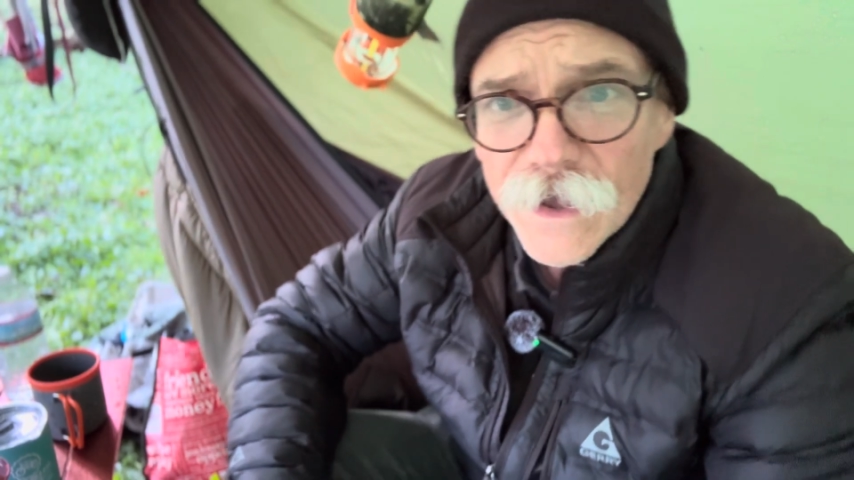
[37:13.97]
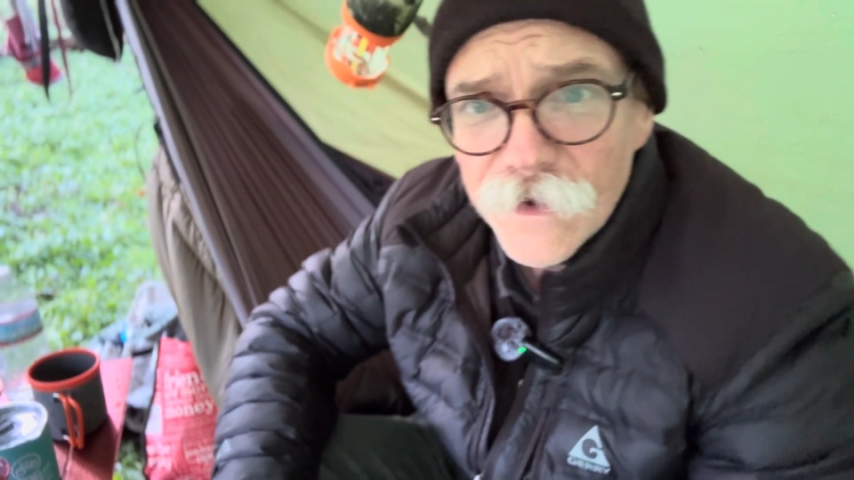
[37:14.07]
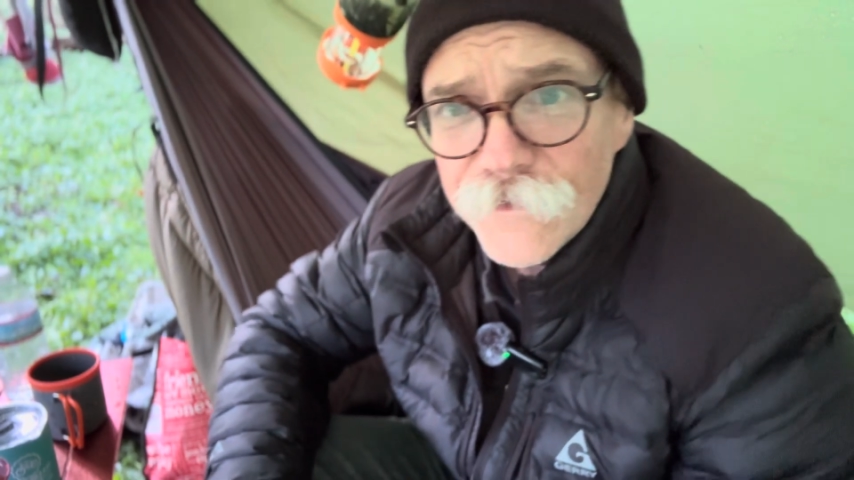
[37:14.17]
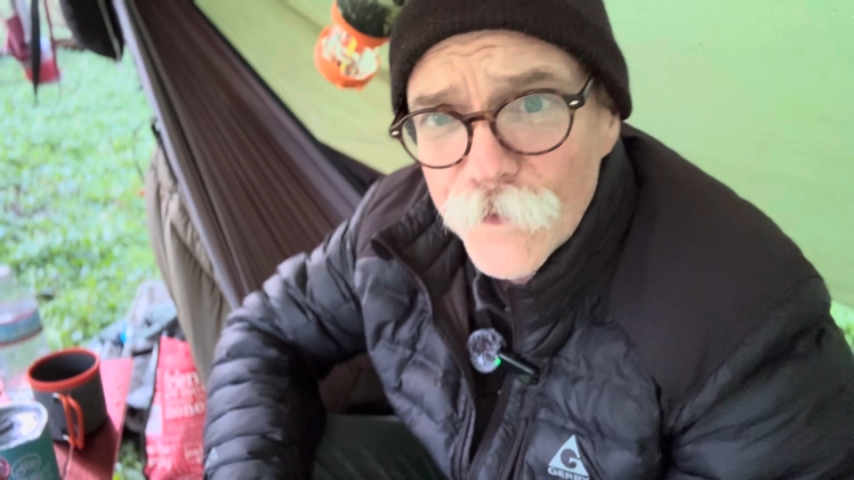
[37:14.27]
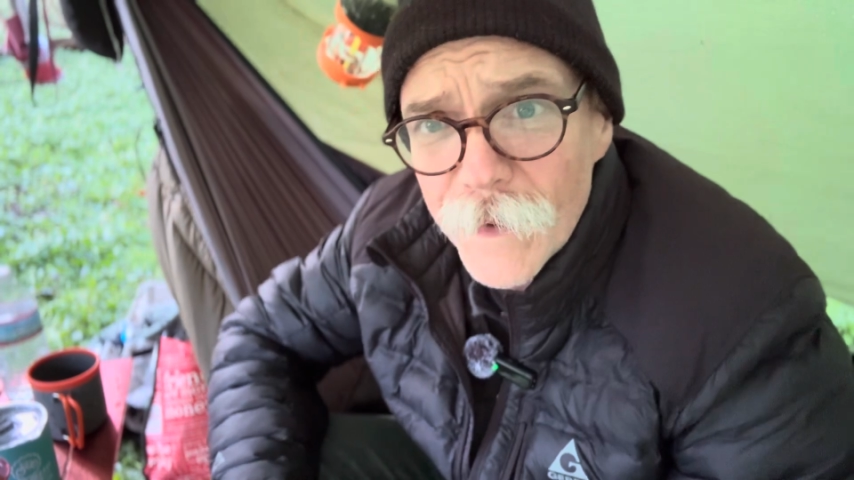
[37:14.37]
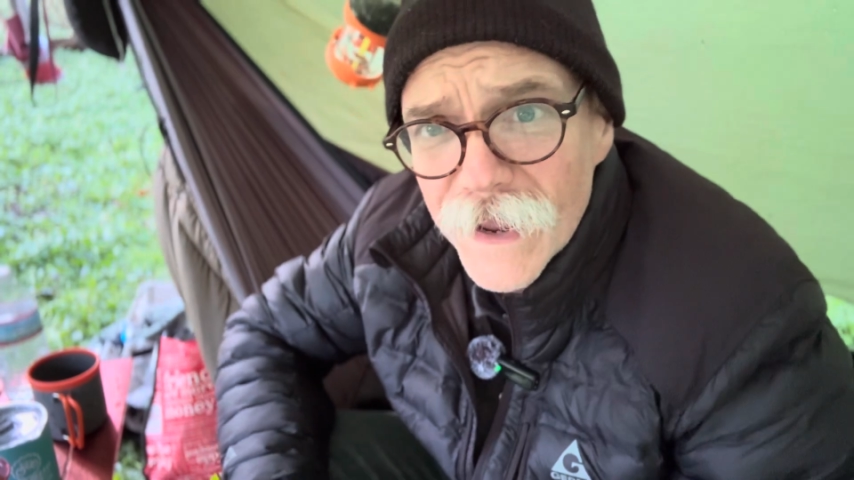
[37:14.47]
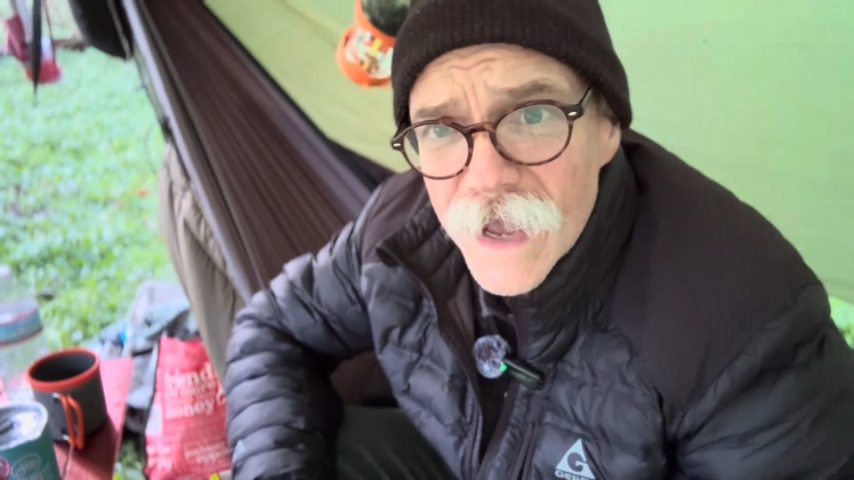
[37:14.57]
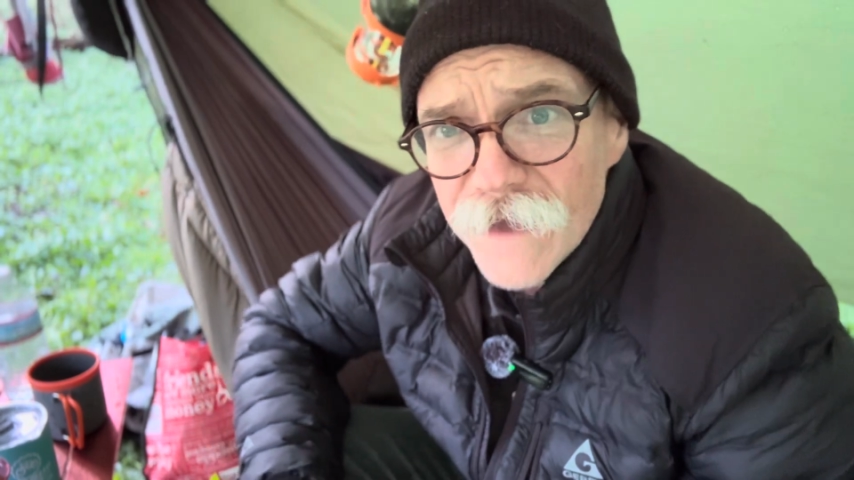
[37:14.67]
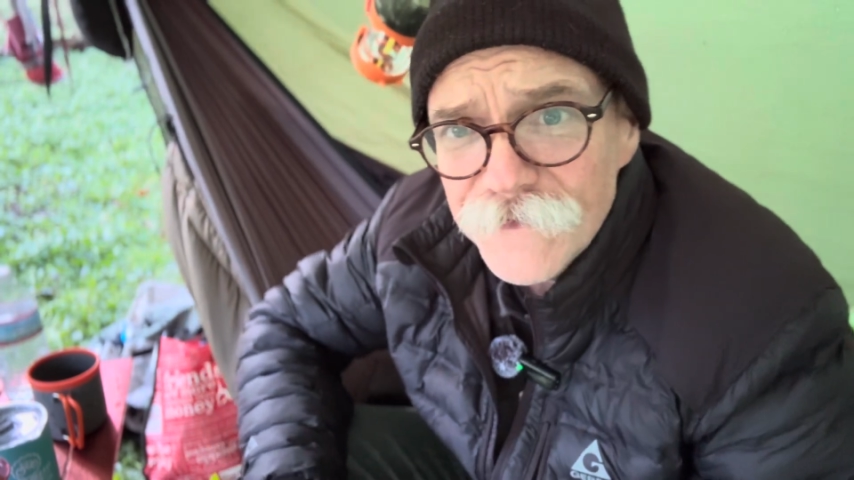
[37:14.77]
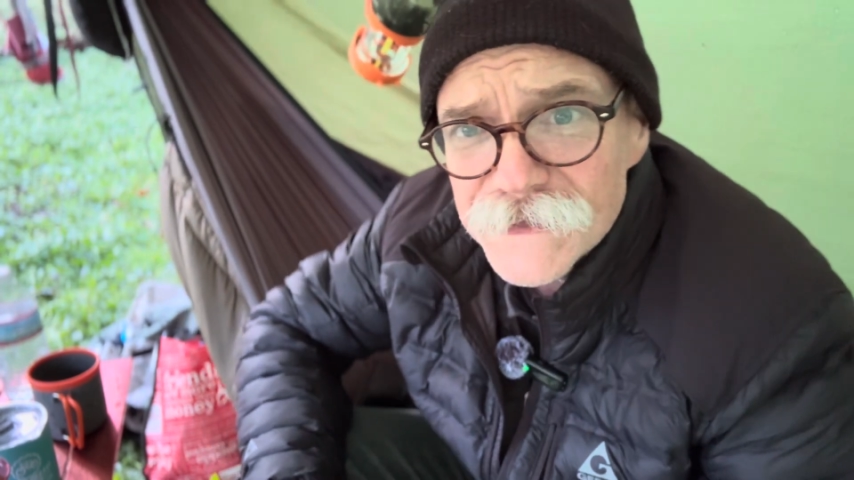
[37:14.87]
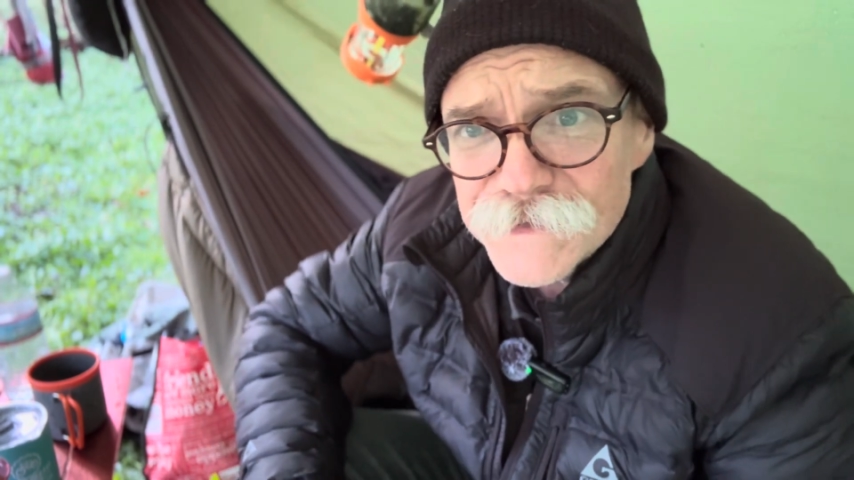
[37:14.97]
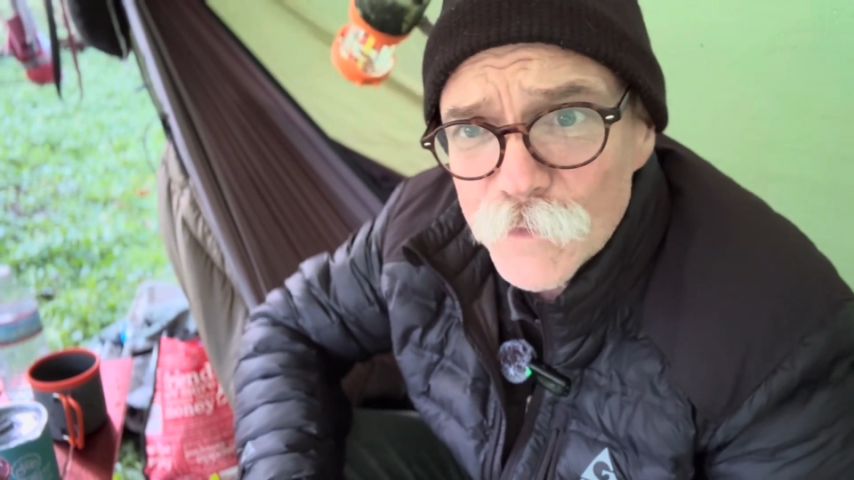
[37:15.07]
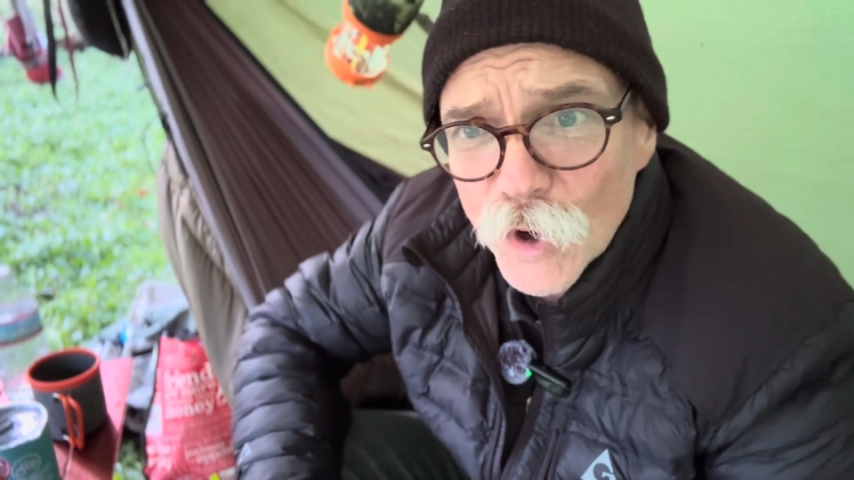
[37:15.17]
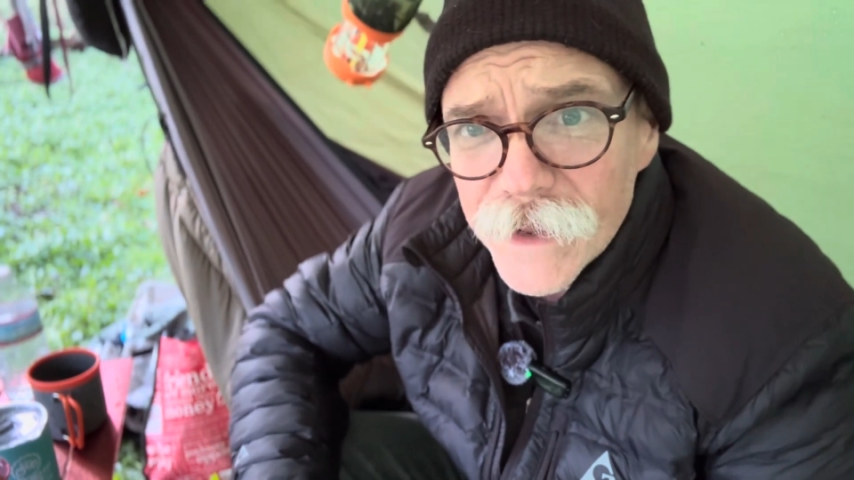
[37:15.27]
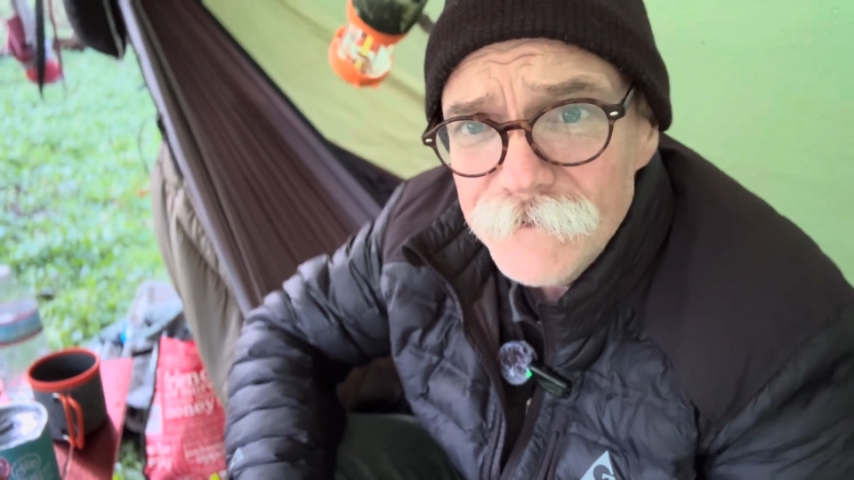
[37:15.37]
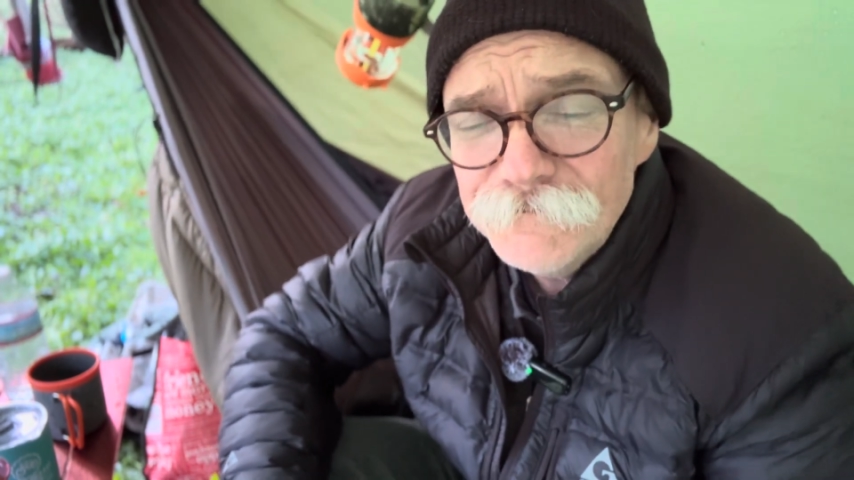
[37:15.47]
For my coffee this morning,